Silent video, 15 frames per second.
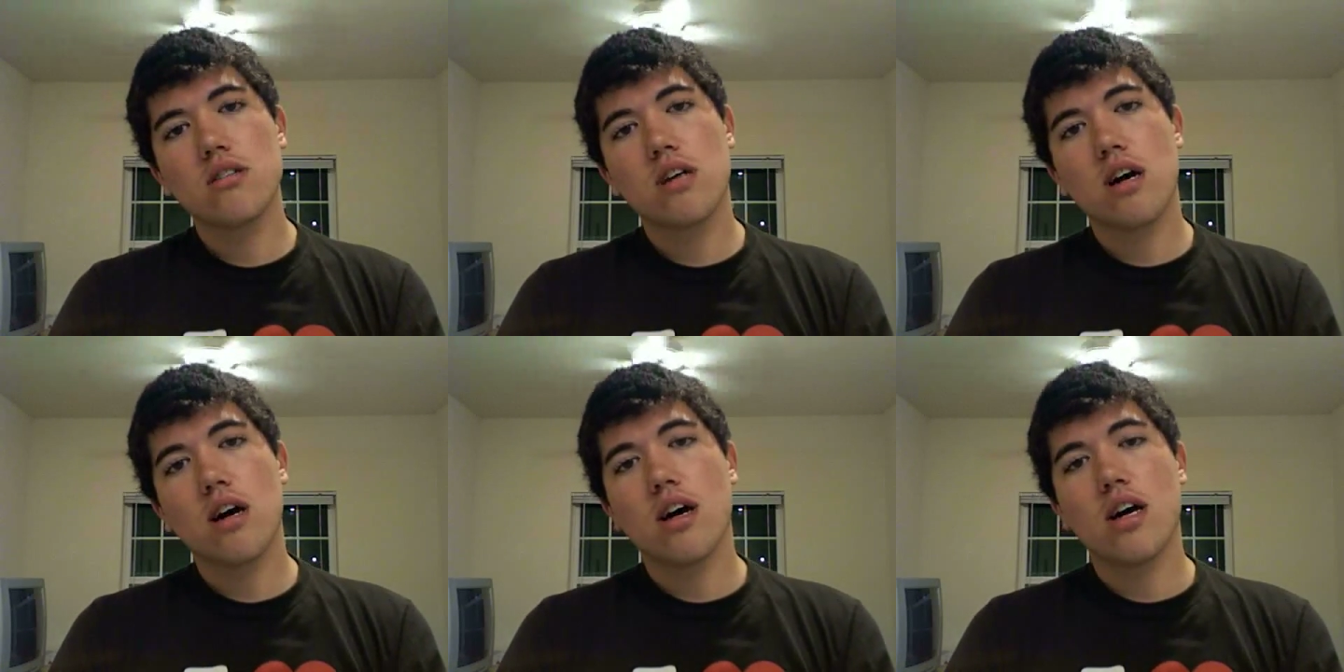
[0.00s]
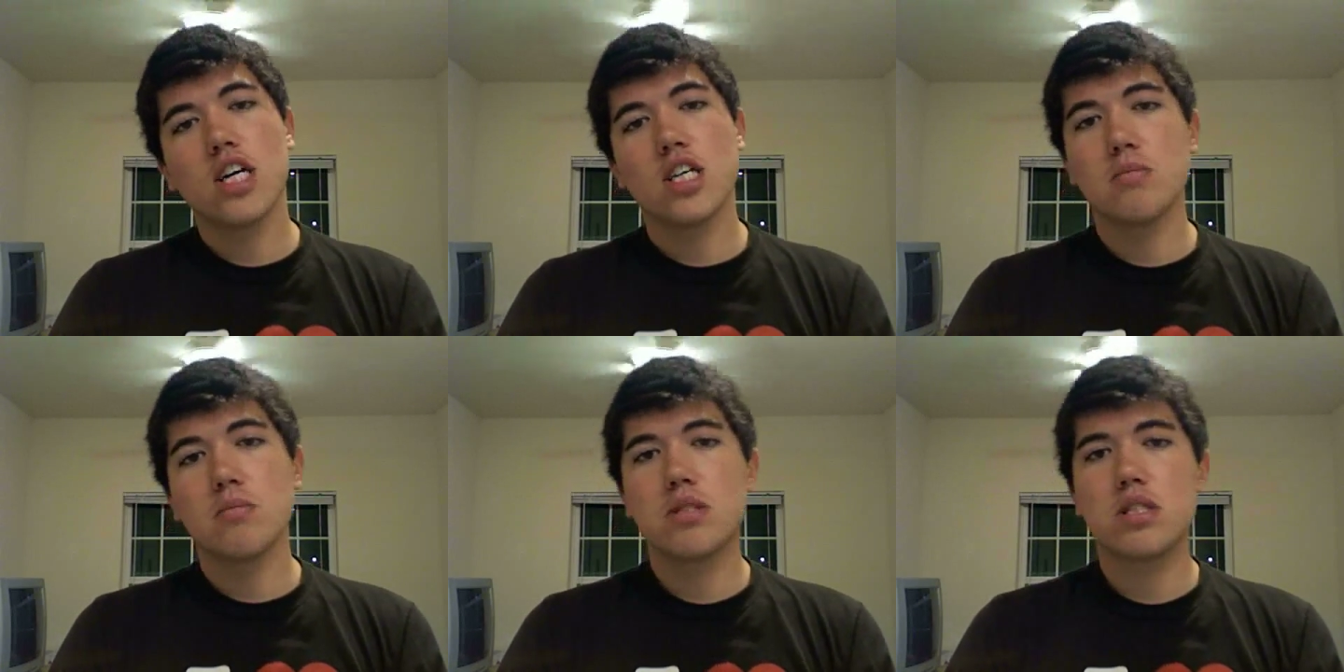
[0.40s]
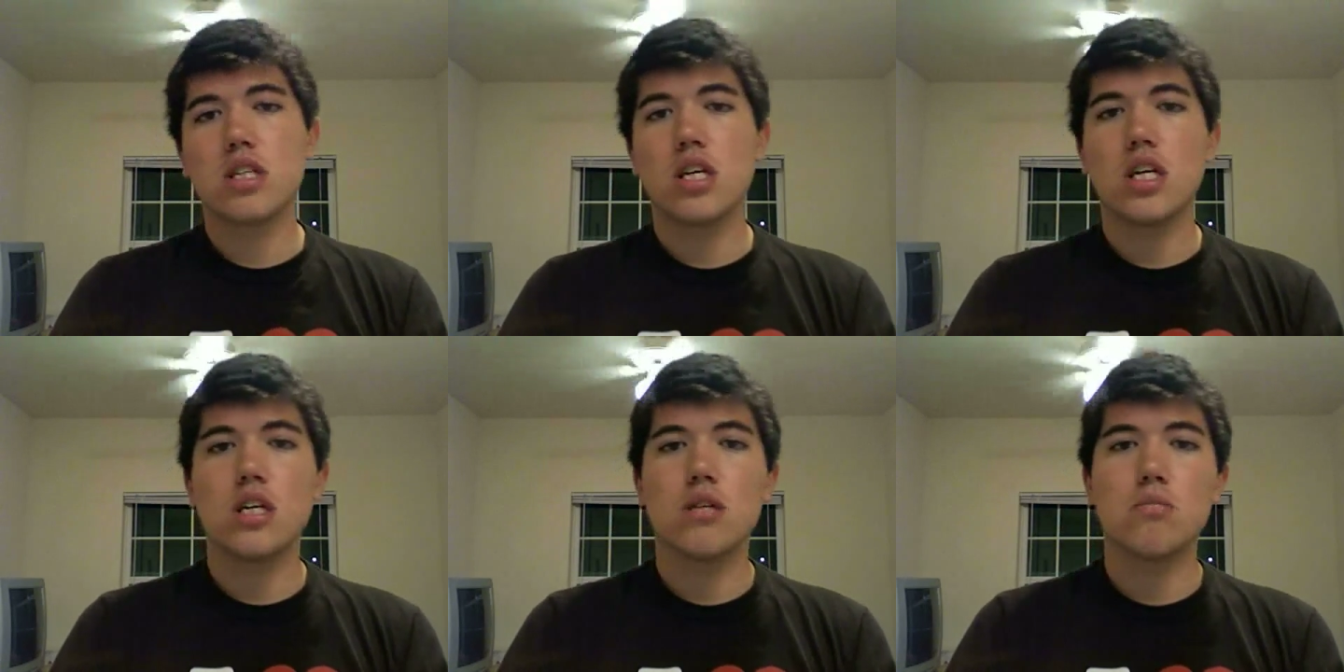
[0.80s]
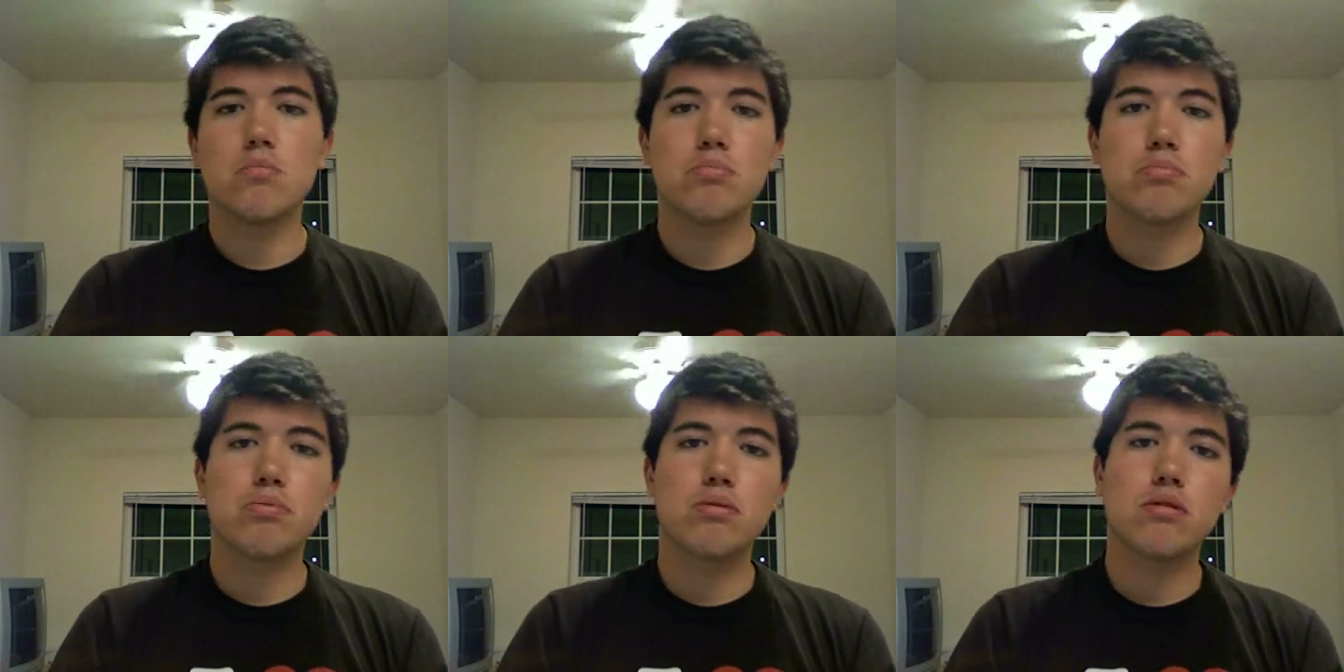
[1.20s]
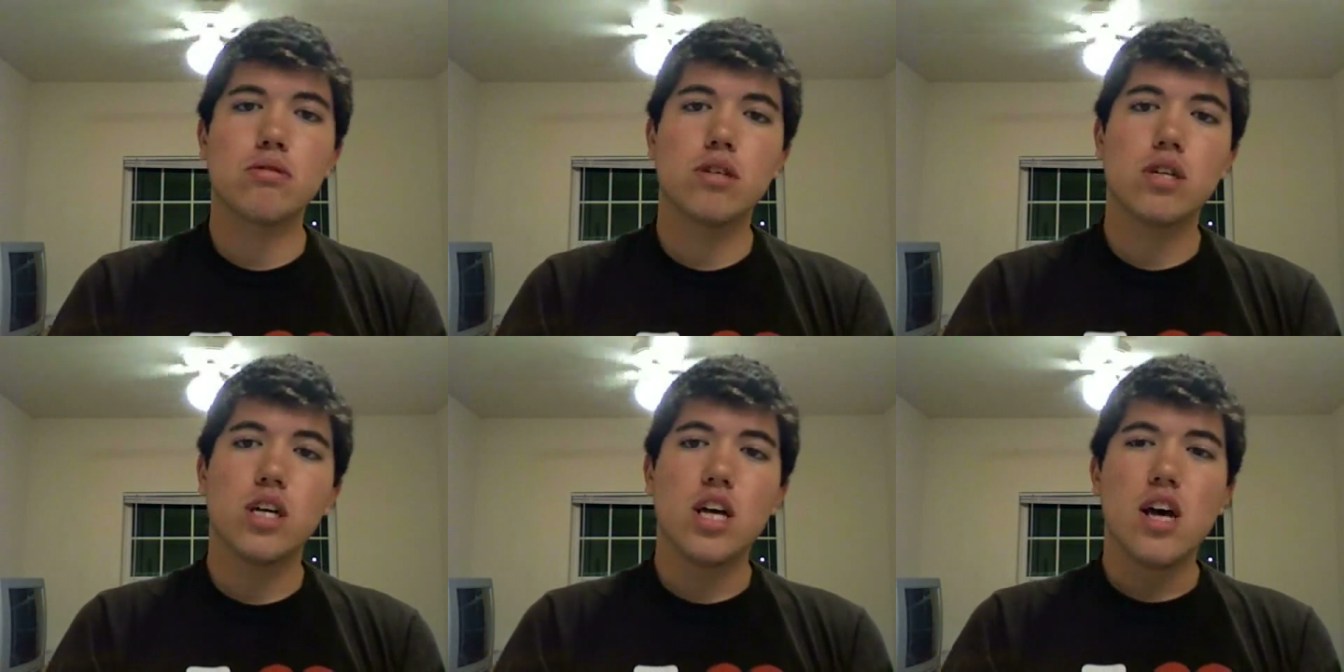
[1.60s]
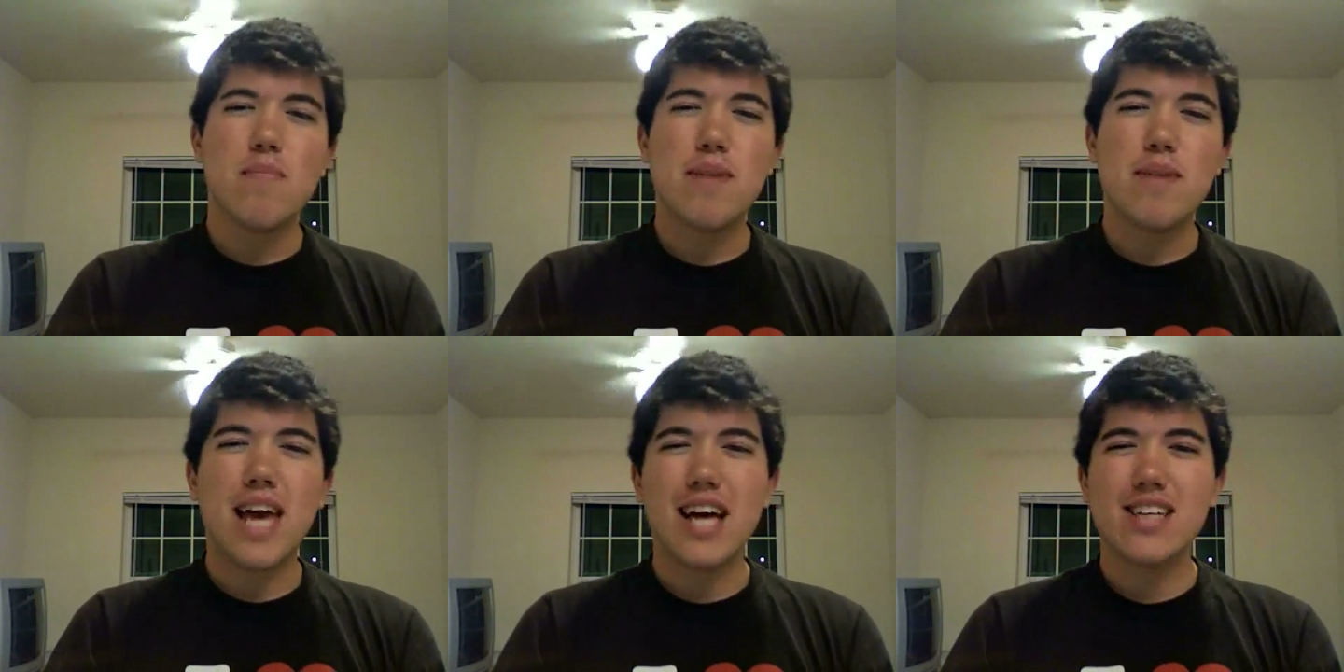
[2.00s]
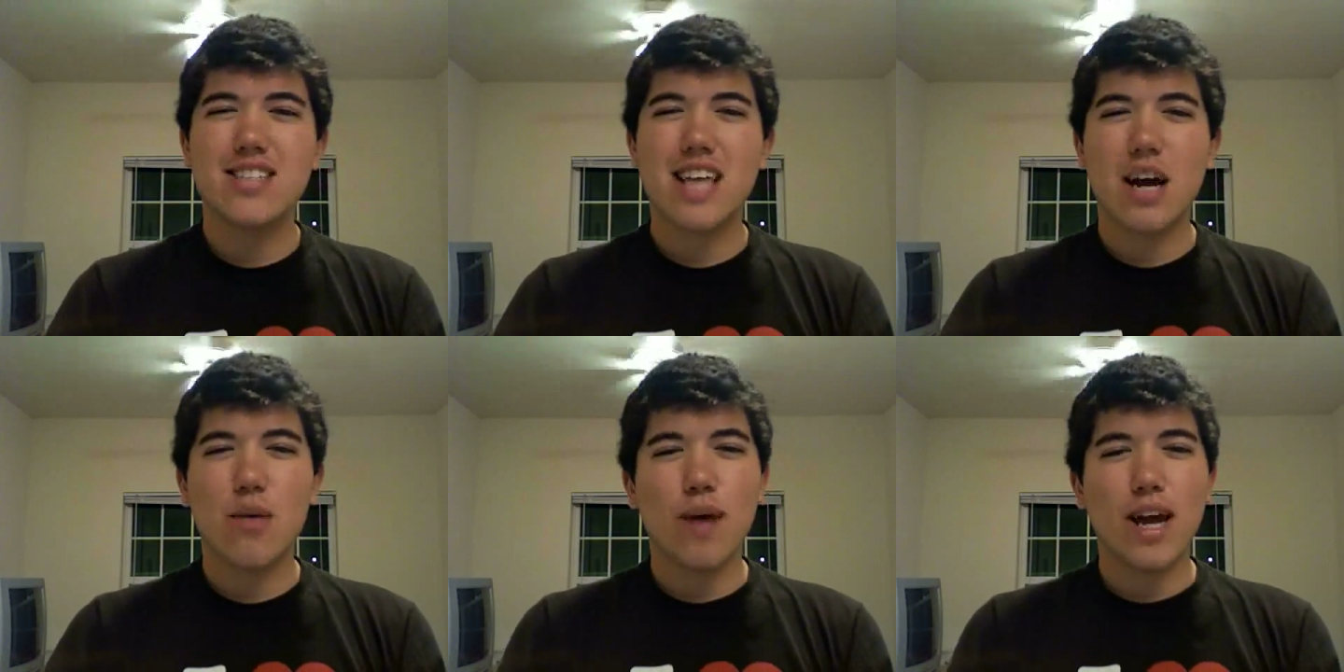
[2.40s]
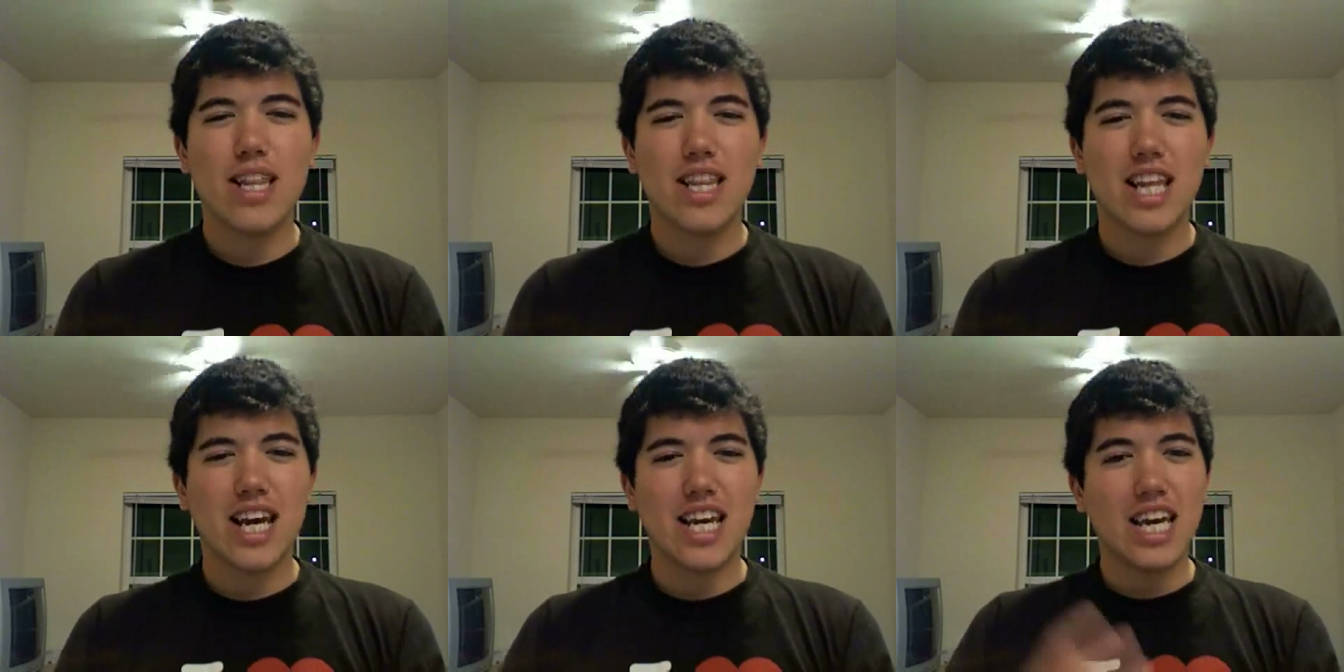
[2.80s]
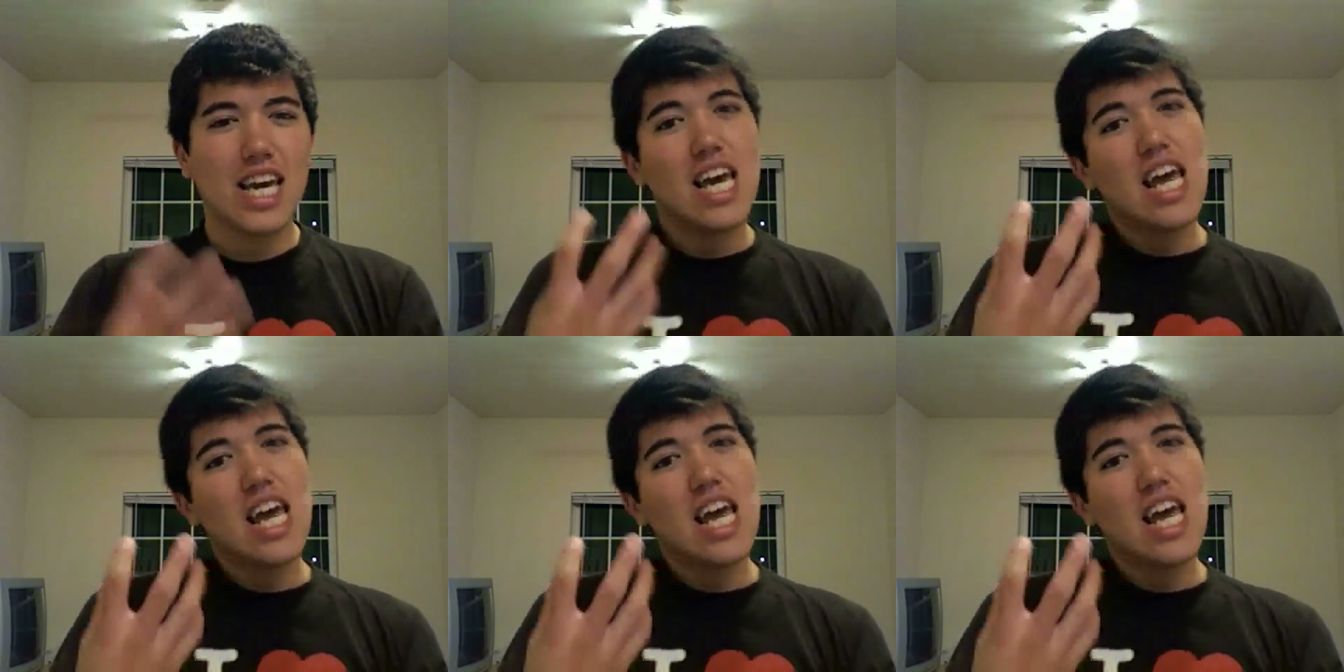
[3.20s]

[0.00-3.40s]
I am Snape. But he has that right, like,